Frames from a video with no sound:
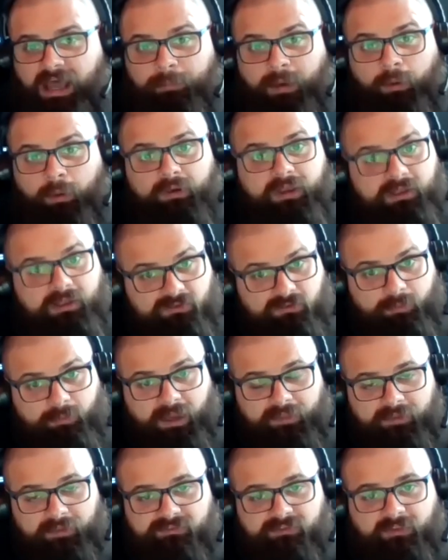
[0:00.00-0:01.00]
I will get you my
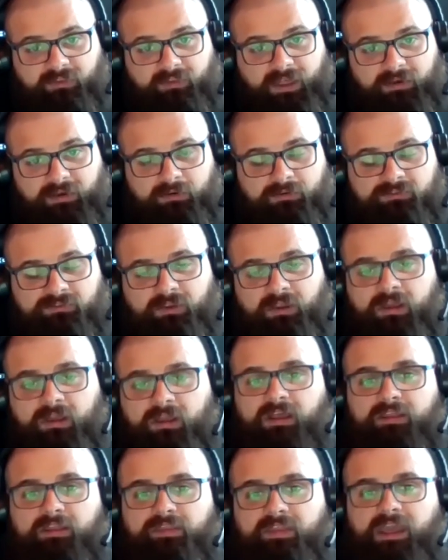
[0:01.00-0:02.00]
list of lenders.
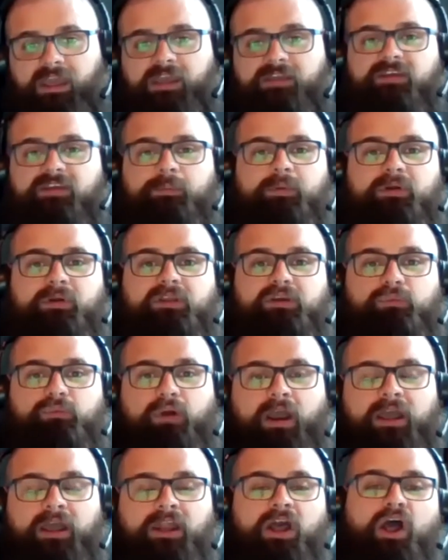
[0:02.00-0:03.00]
They typically
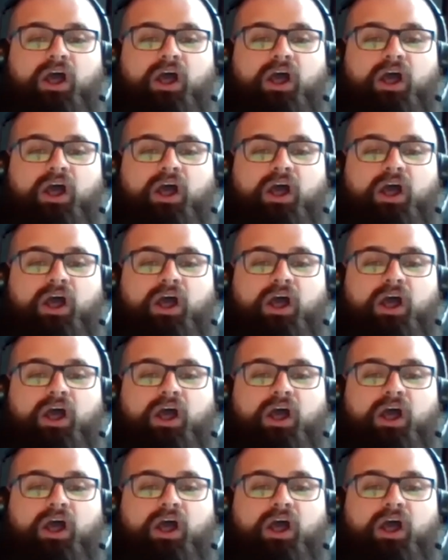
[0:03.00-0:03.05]
write